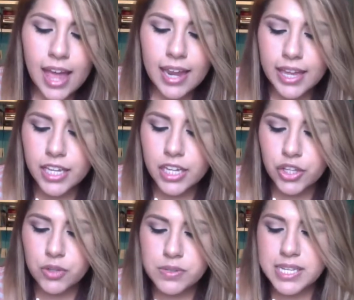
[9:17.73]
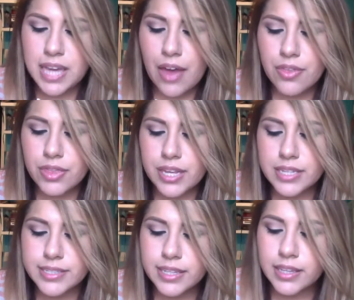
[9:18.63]
I like using
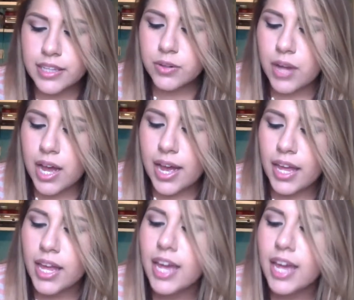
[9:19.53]
this little guy,